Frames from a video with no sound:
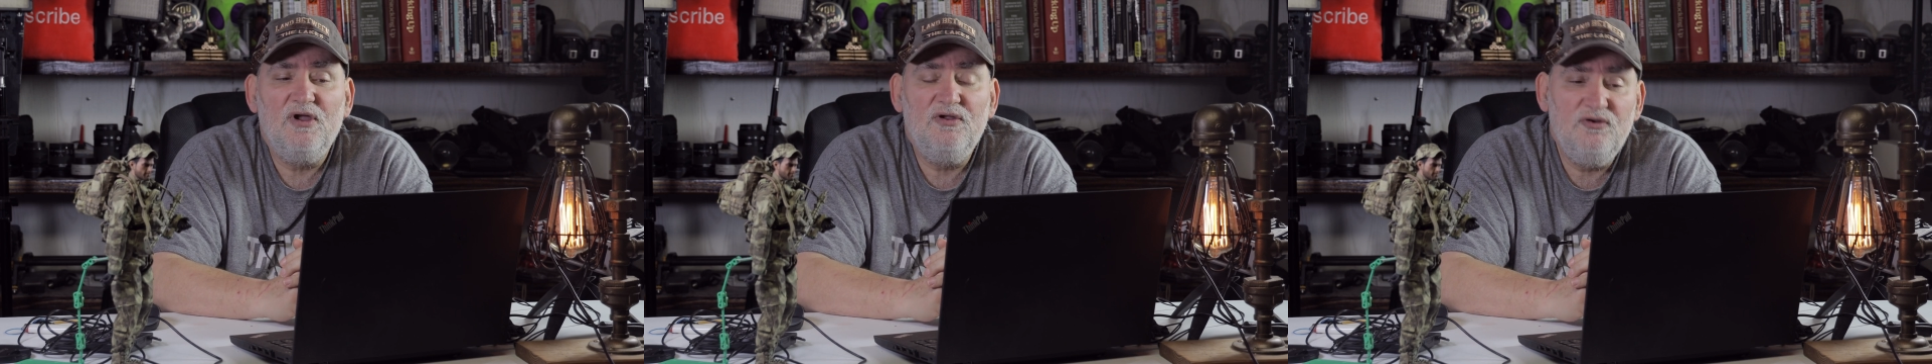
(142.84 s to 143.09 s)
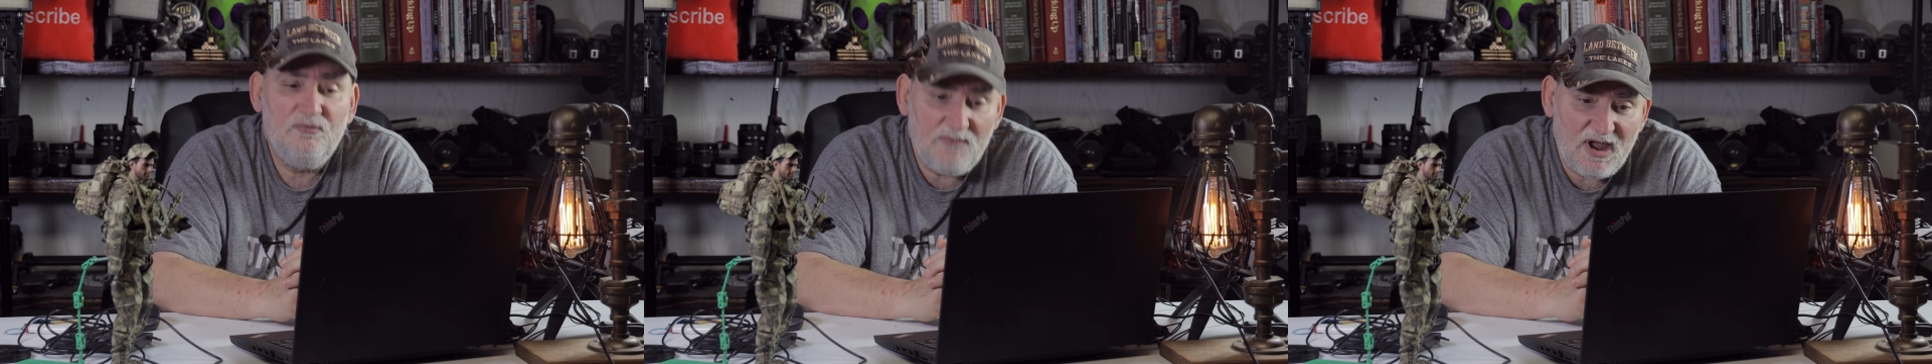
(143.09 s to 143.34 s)

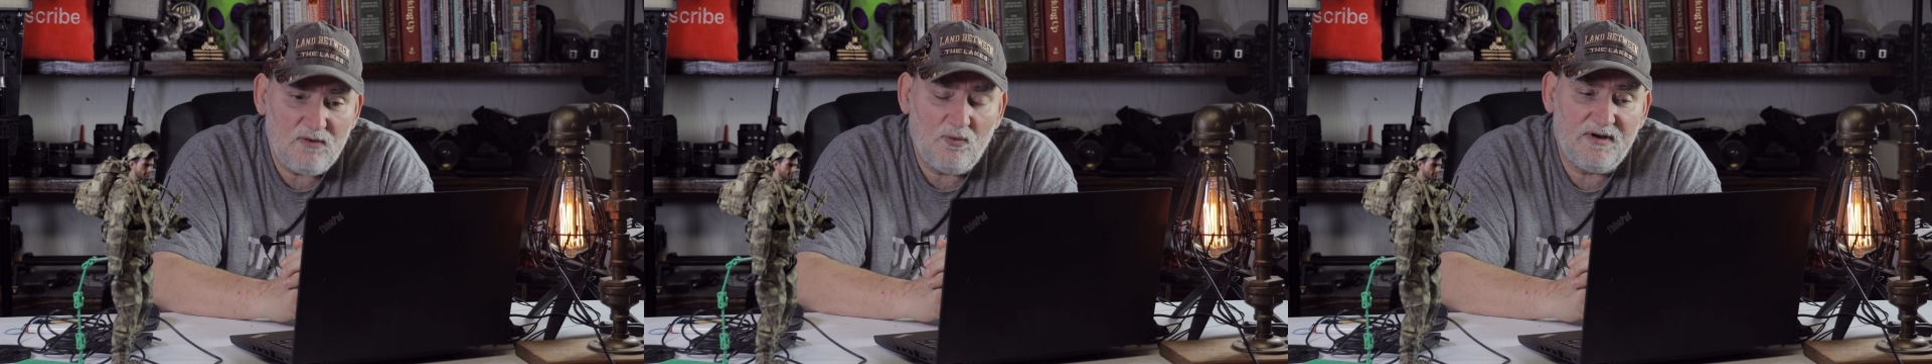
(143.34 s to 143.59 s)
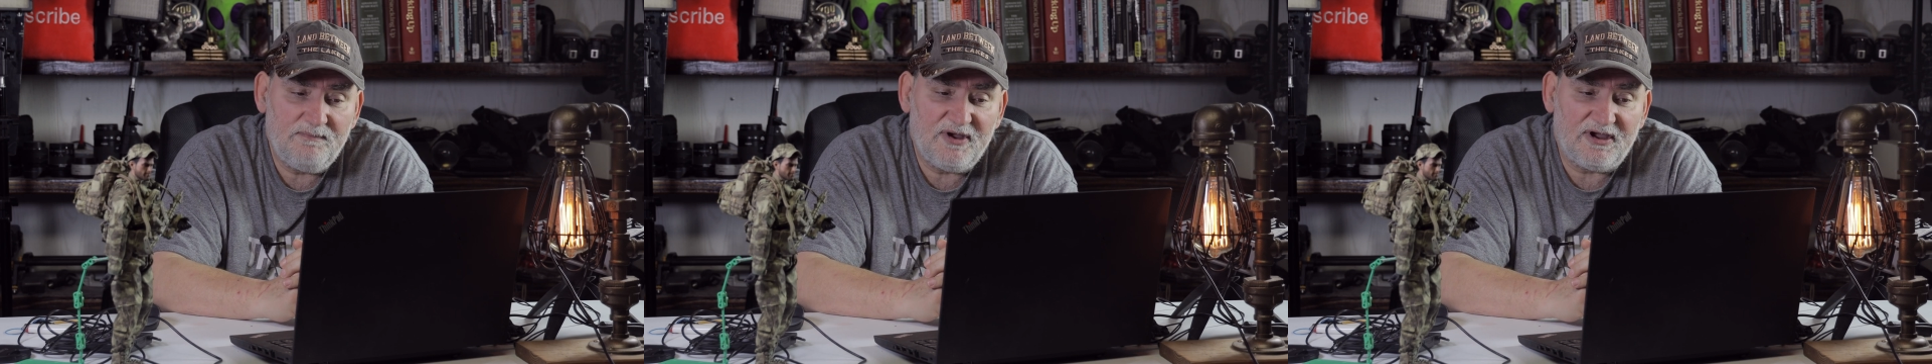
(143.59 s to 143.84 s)
you might
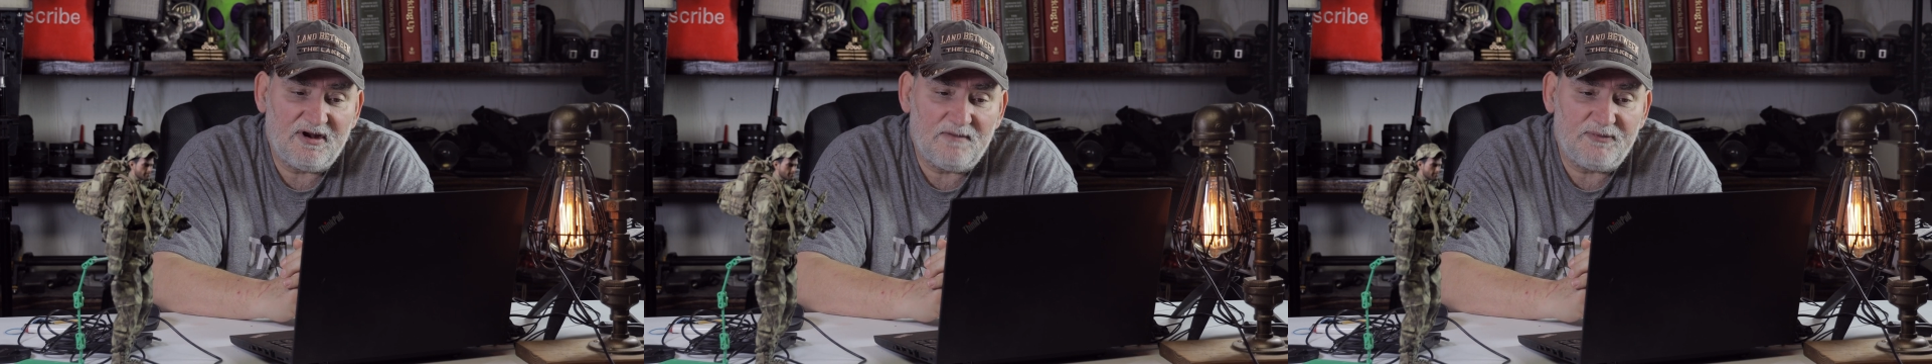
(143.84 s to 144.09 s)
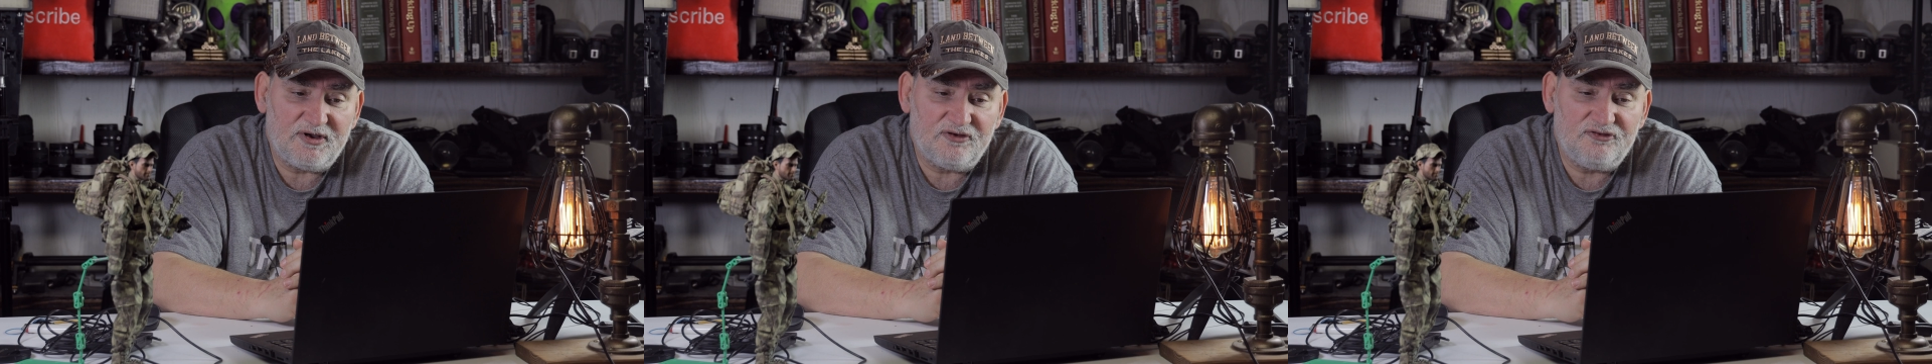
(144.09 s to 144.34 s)
want to pick it up
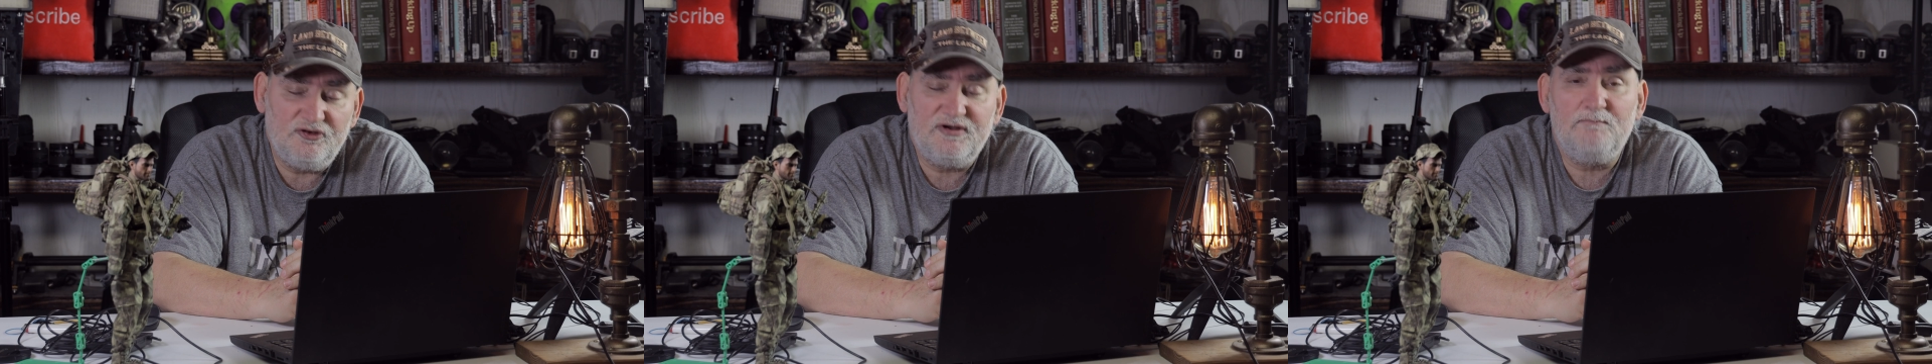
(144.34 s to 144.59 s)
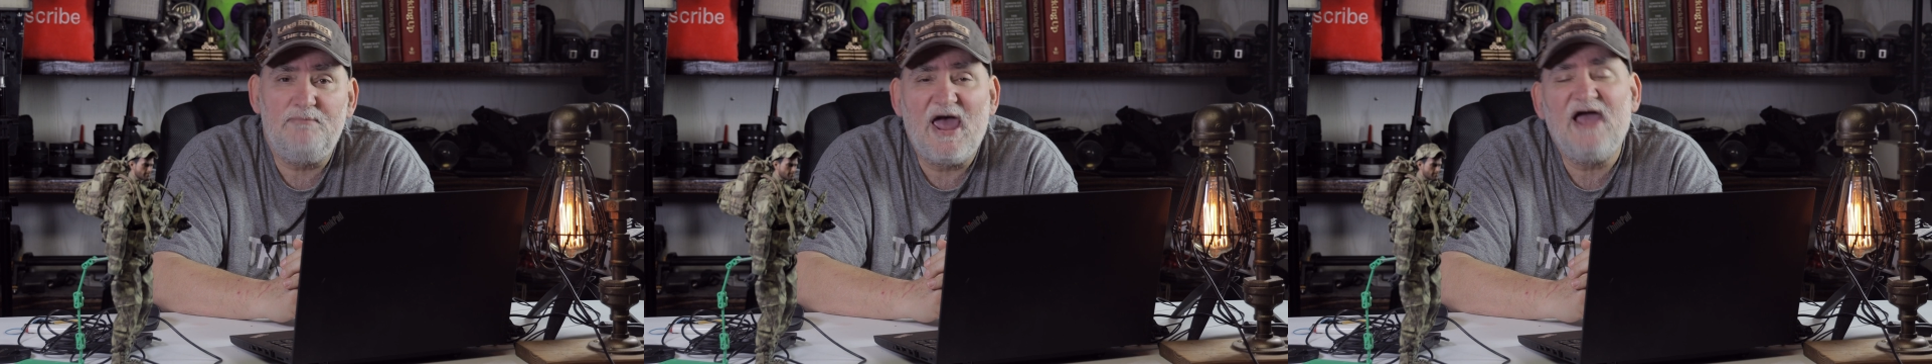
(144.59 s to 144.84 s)
because you
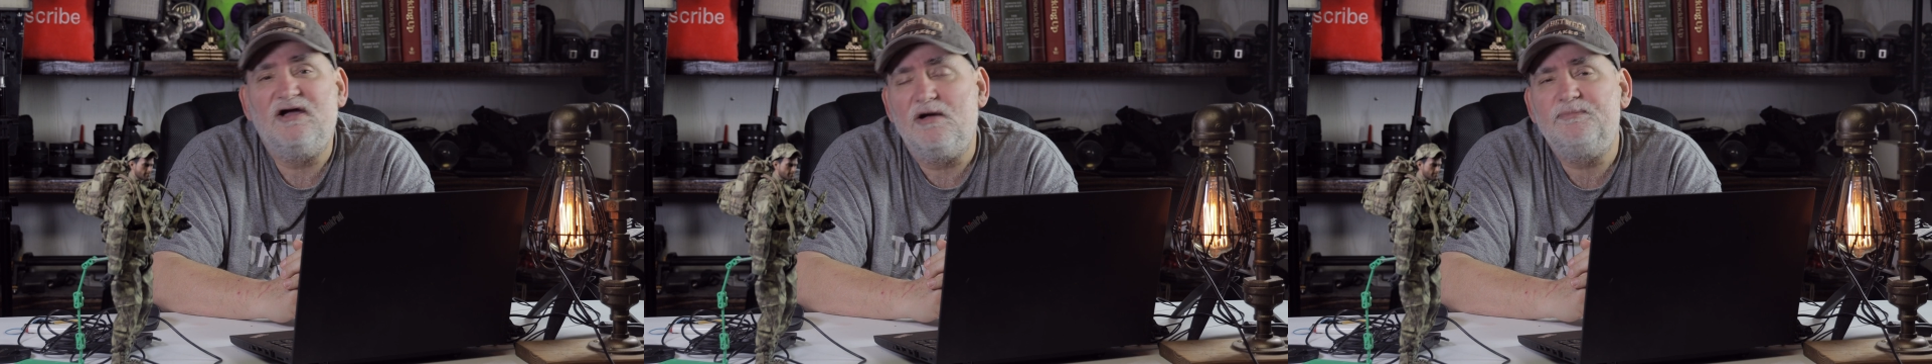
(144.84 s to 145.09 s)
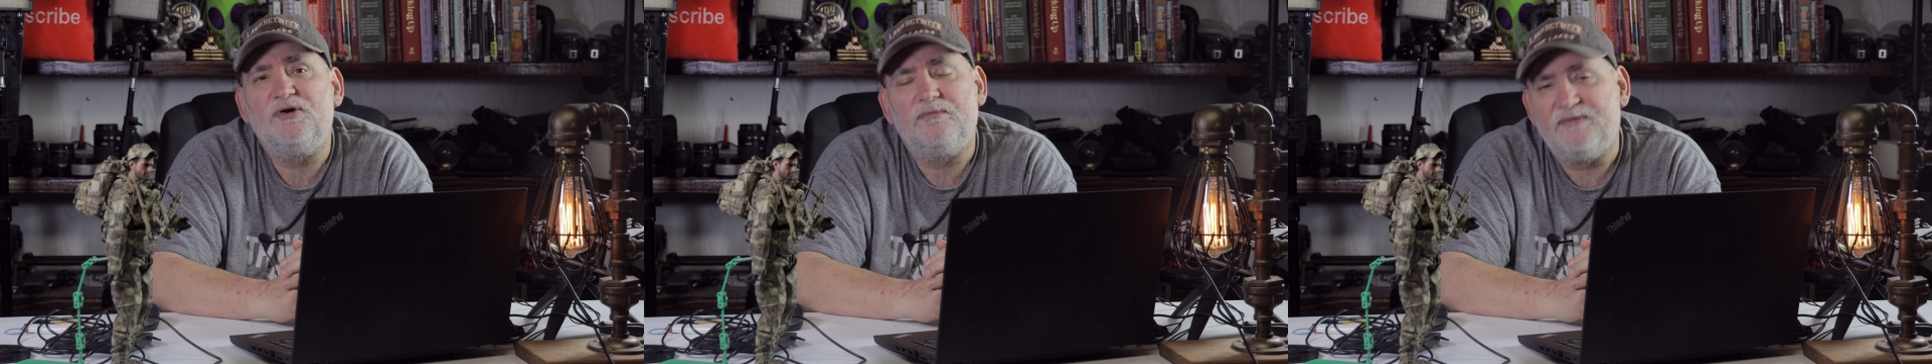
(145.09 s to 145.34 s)
can back
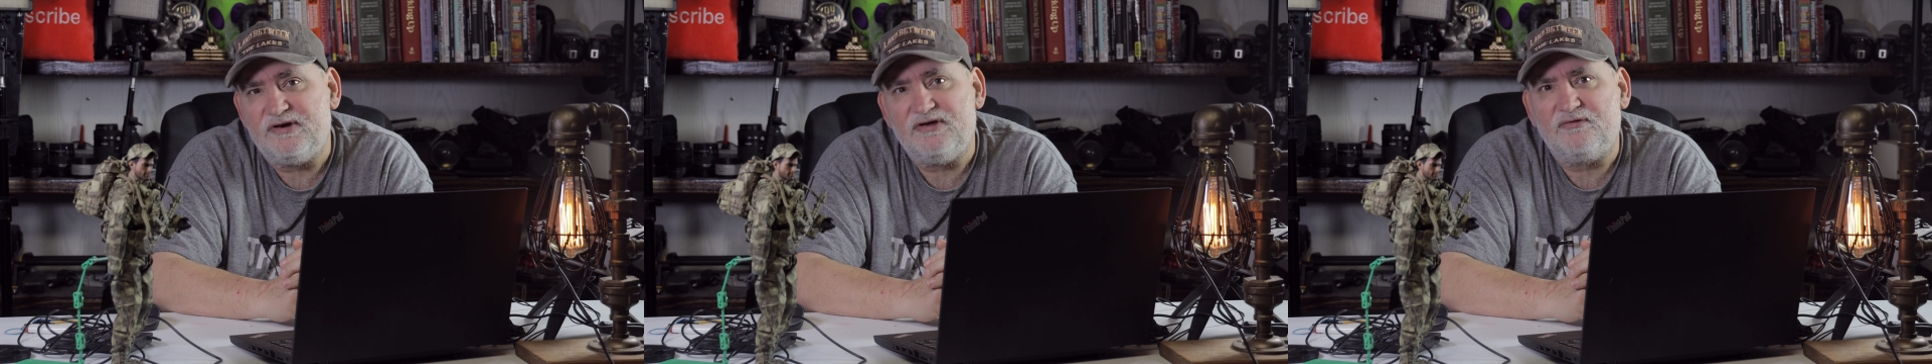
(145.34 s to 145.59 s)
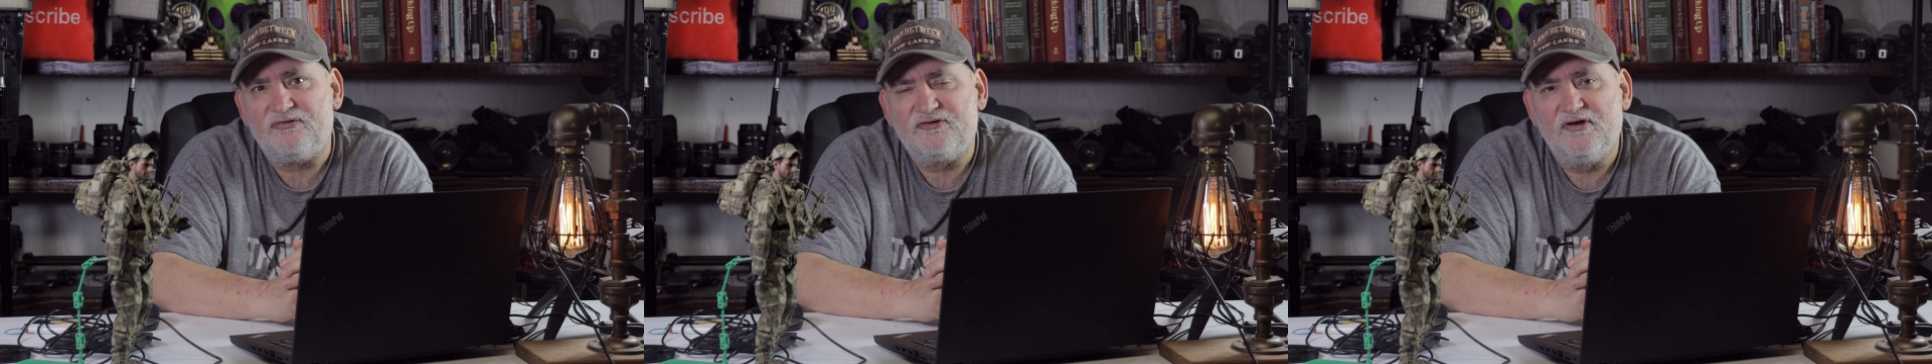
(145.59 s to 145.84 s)
up your
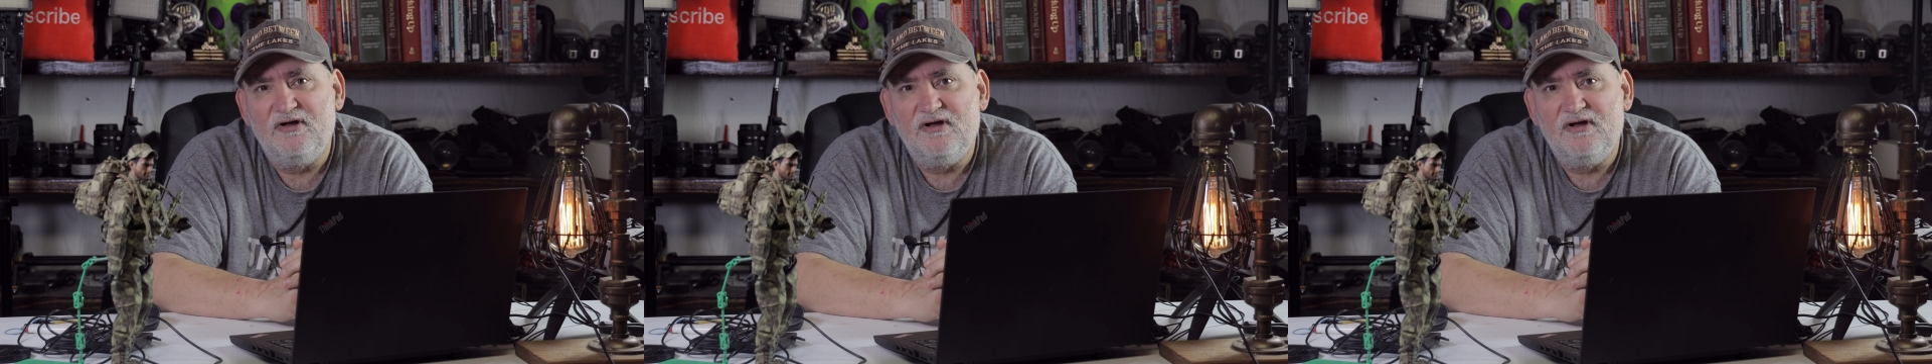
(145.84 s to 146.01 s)
videos.